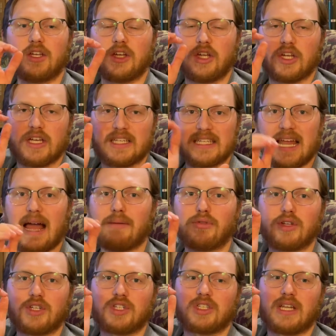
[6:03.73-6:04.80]

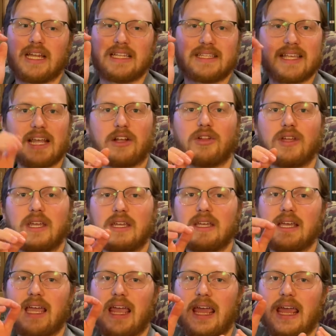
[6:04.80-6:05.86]
established and
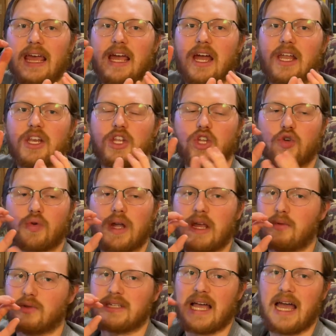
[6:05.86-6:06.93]
cycling, and you were
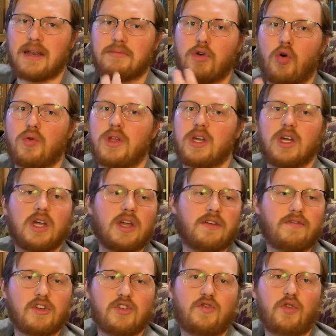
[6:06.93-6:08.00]
able to add ammonia and
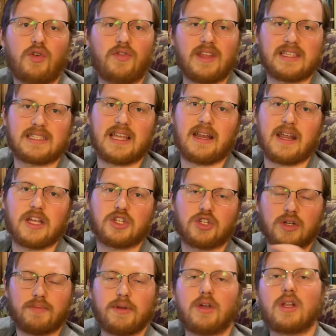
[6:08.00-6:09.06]
fish food and things of that nature
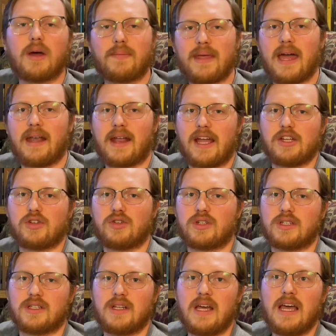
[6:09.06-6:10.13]
to build up that
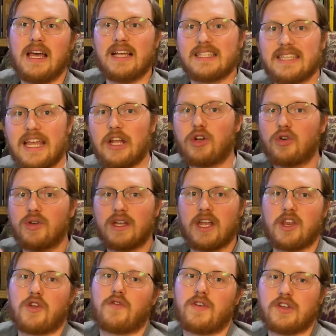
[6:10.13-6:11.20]
nitrogen cycle
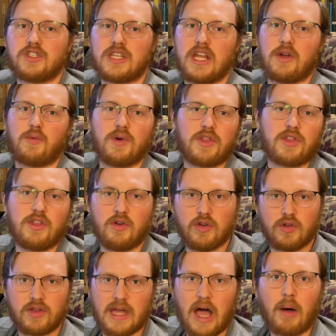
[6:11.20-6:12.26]
in your fish tank with
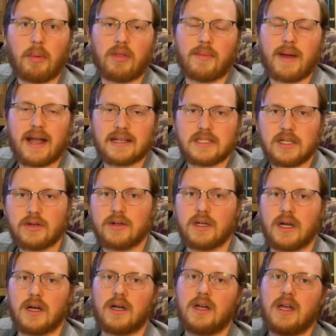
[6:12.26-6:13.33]
the help of the
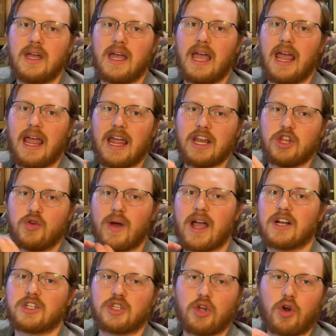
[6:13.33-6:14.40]
bacteria, and you
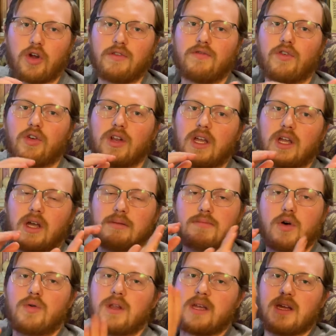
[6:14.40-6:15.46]
actually are converting
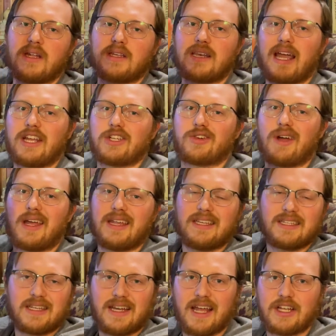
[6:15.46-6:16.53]
ammonia, nitrite
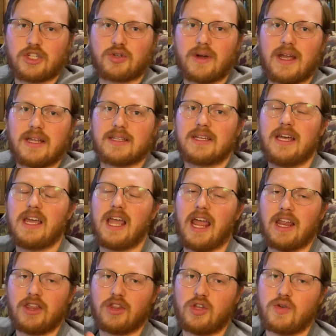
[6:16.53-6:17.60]
into nitrate.
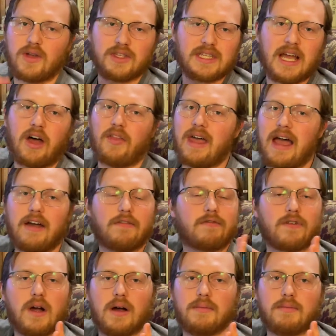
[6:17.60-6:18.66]
And you can tell that
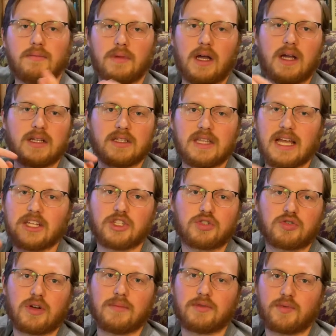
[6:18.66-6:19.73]
from test
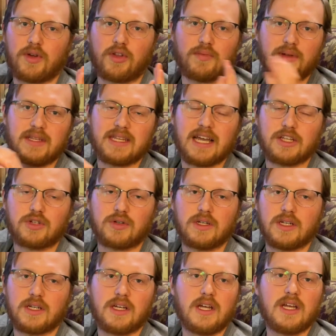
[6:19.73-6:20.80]
strips, whether it be
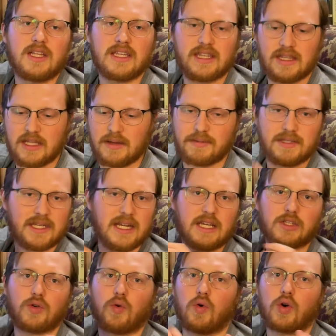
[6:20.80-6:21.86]
Tetra
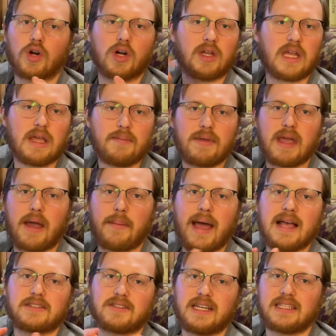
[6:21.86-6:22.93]
dipsticks or API
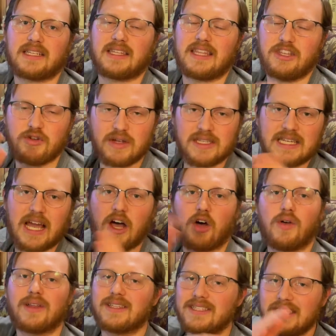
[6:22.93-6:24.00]
master test. You can
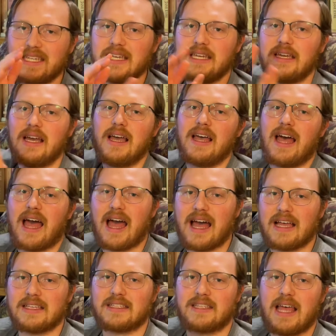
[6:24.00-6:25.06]
tell and see
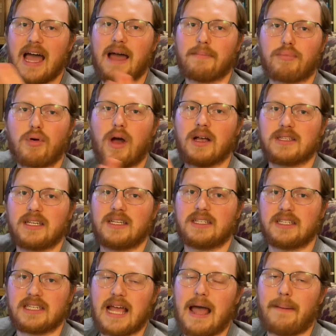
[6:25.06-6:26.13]
as that process
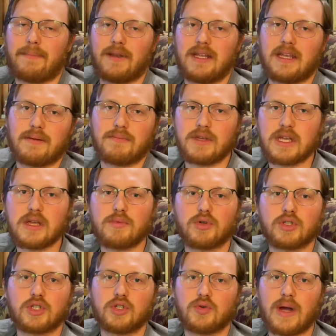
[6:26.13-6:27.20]
is happening and be
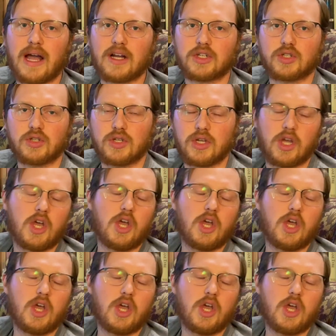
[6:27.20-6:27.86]
able to actually